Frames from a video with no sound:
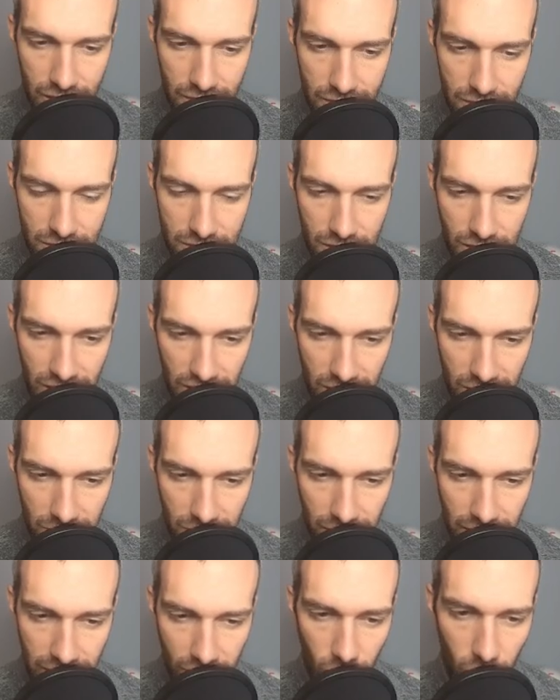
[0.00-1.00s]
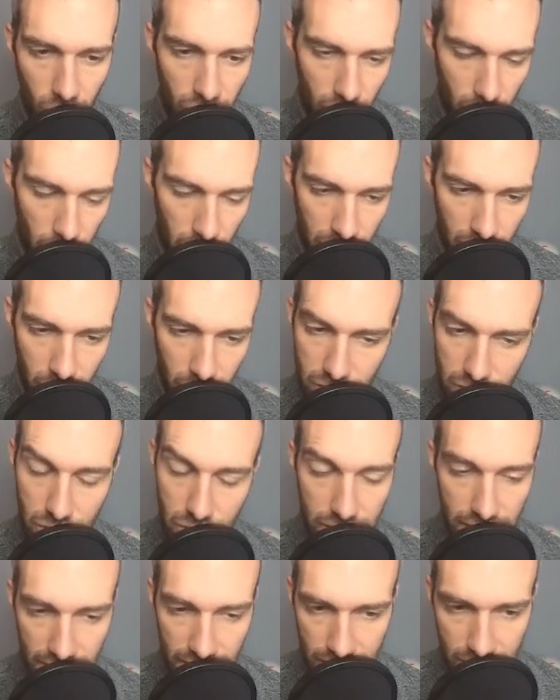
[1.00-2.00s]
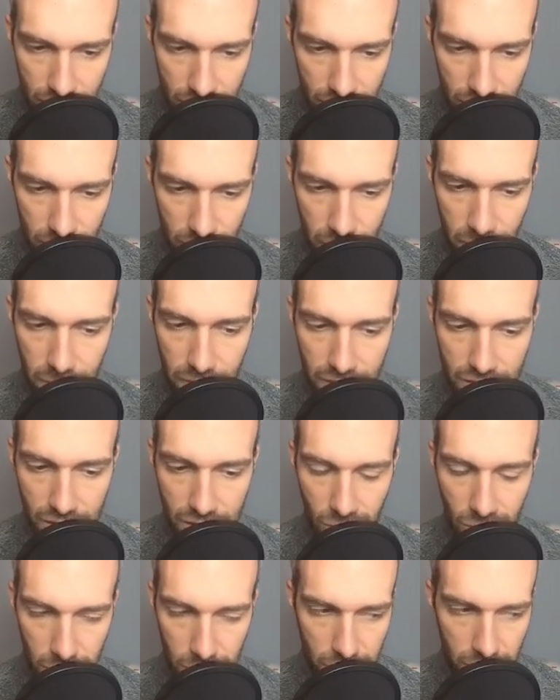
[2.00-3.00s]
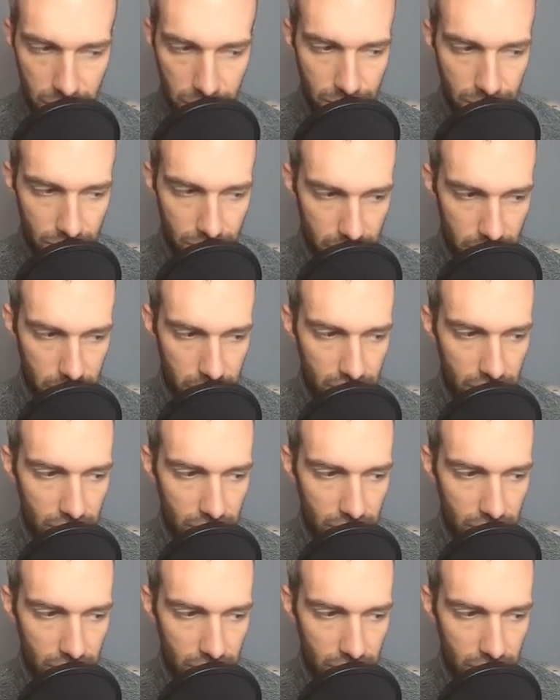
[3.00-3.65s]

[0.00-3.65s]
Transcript: to Psychic Fang or a Wheel, which they're not going to do because I over farmed.